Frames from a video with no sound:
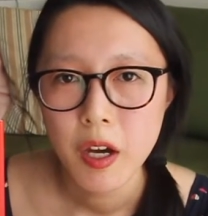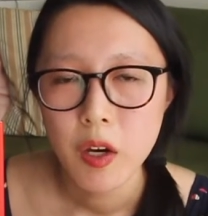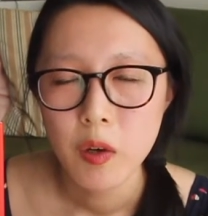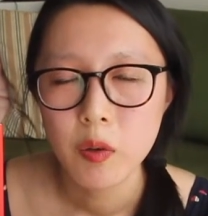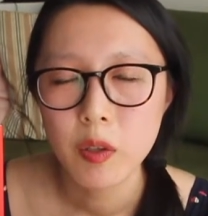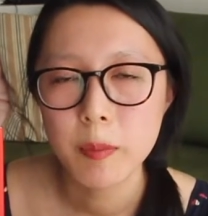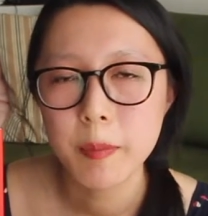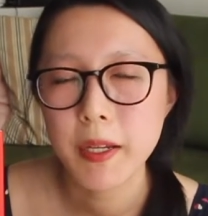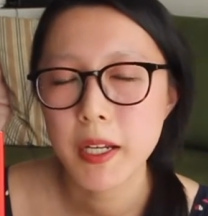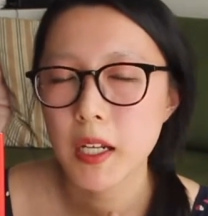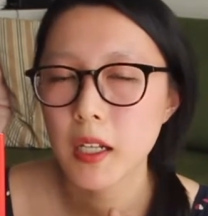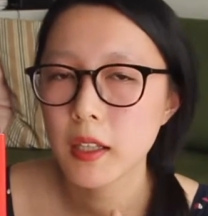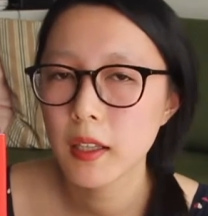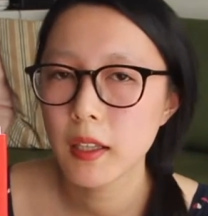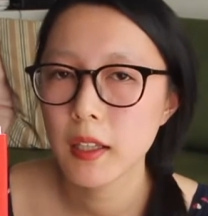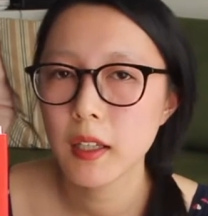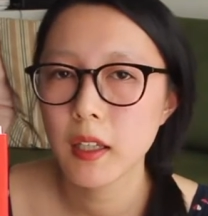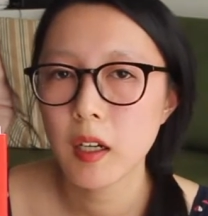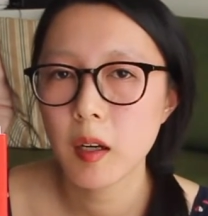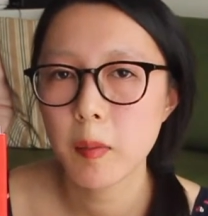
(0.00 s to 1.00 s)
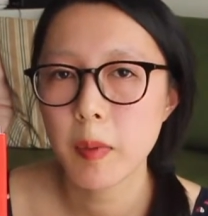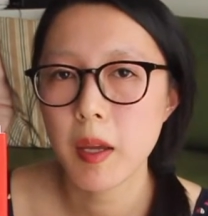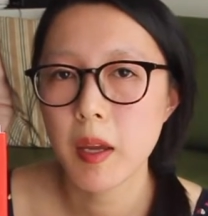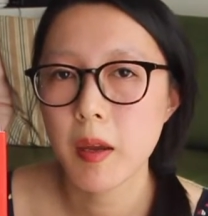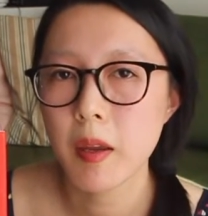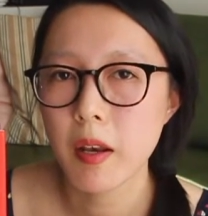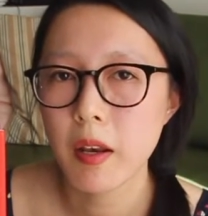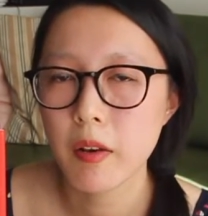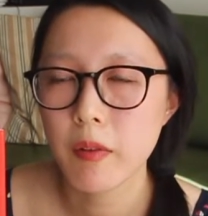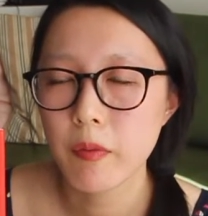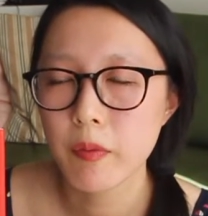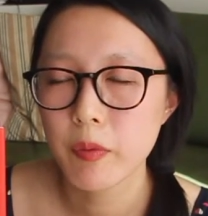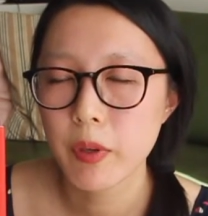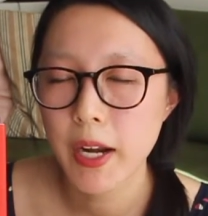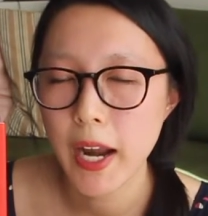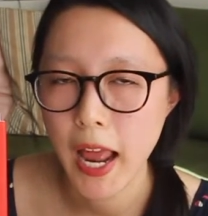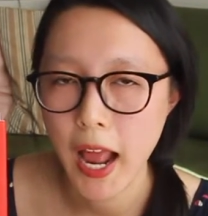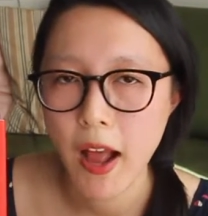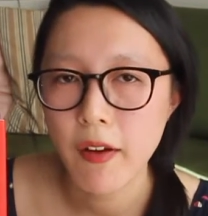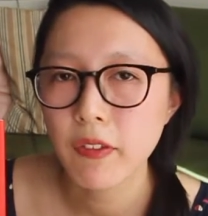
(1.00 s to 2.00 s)
would
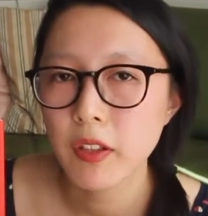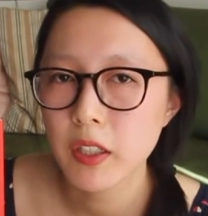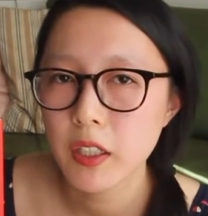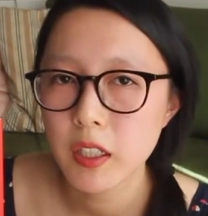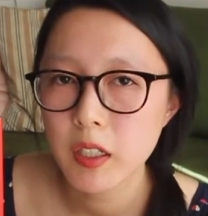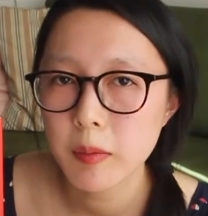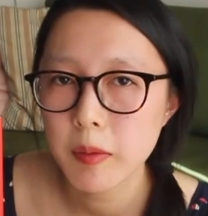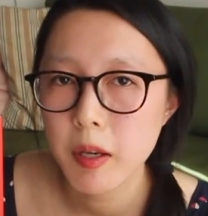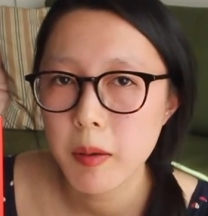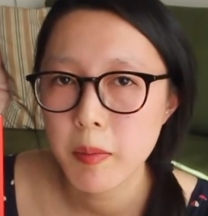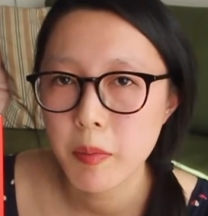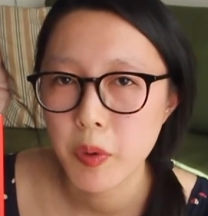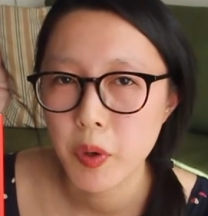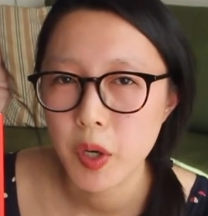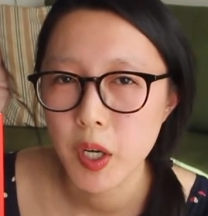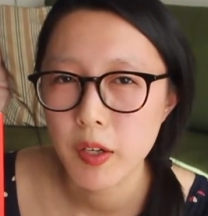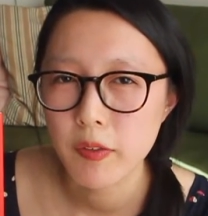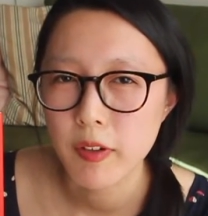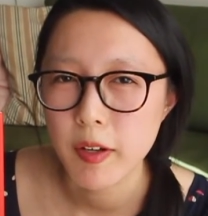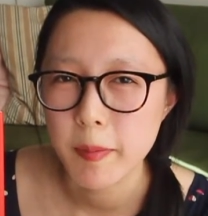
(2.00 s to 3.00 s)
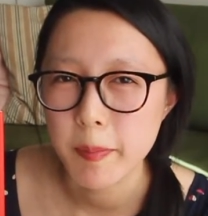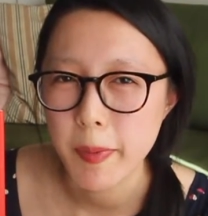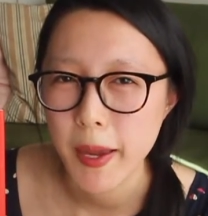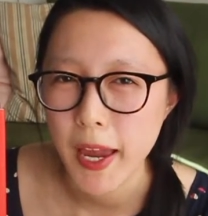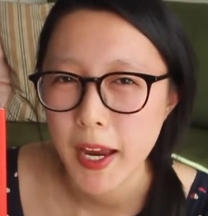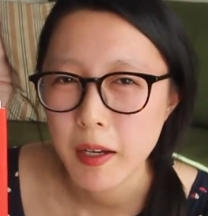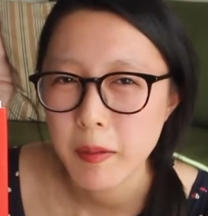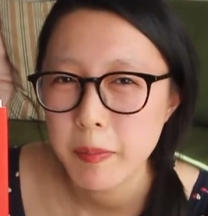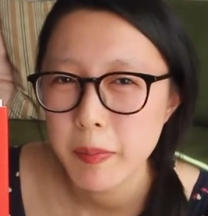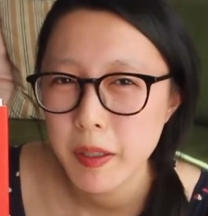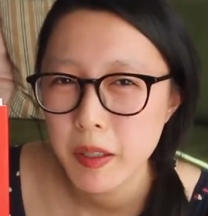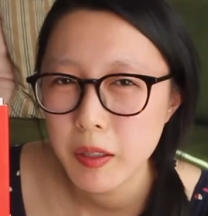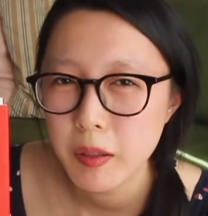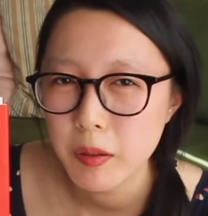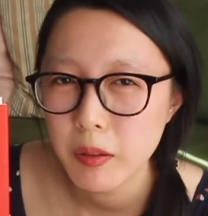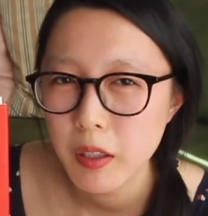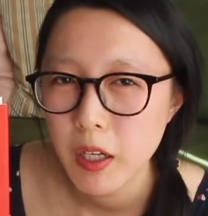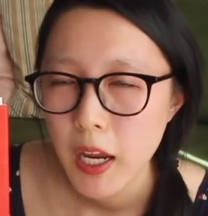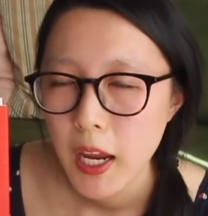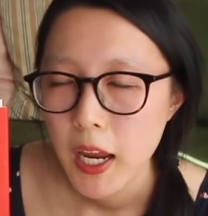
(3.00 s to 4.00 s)
have a little bit more of a
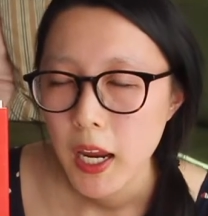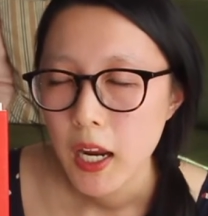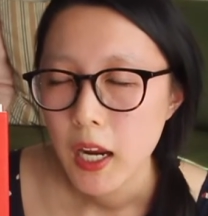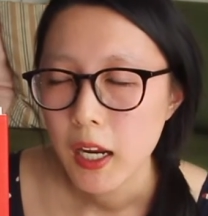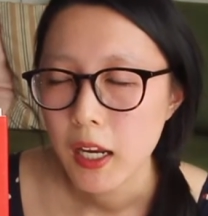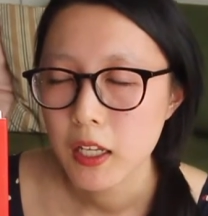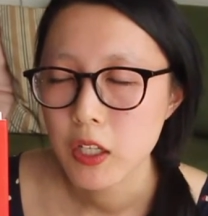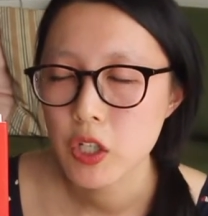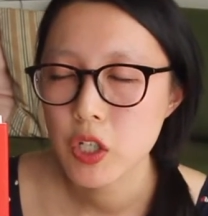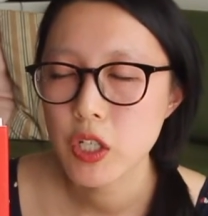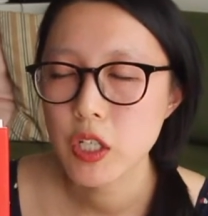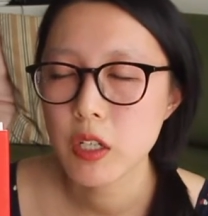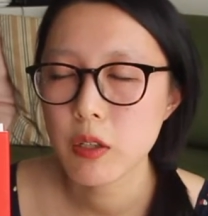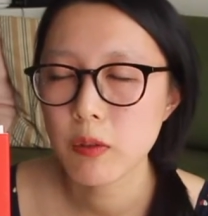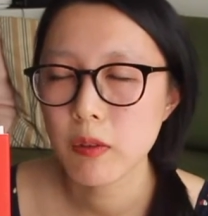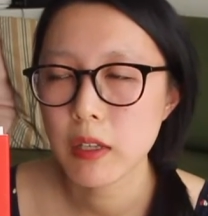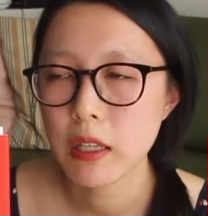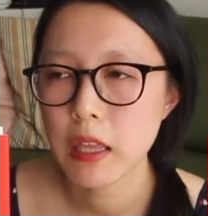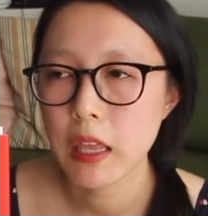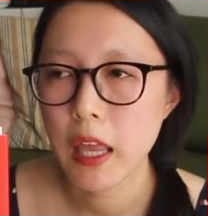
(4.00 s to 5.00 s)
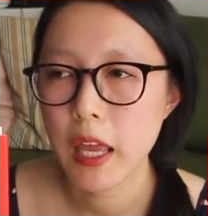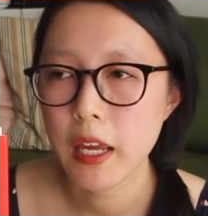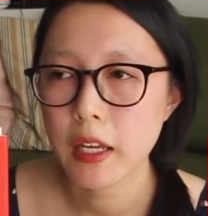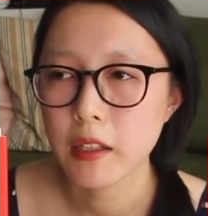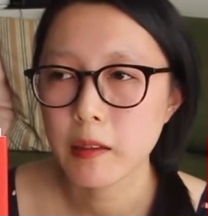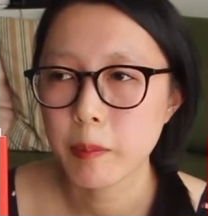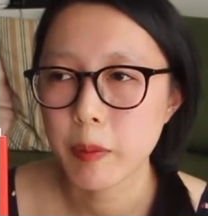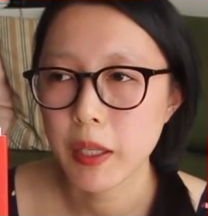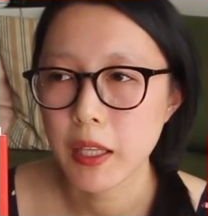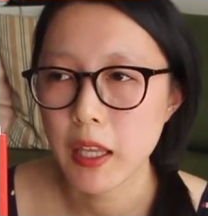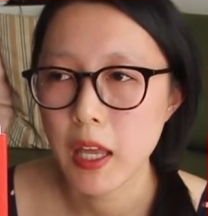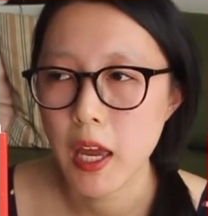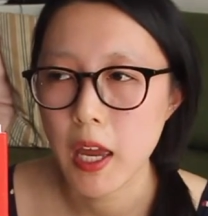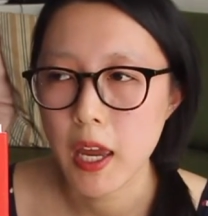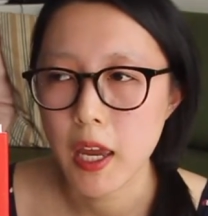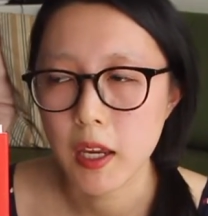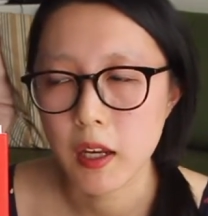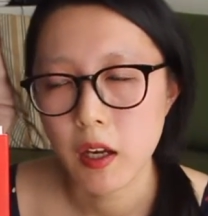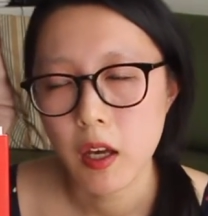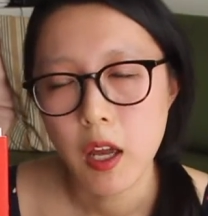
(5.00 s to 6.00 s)
backbone, and she would like be
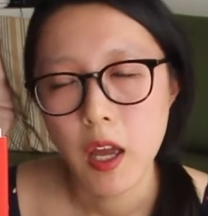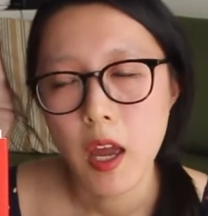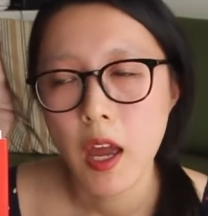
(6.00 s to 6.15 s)
like,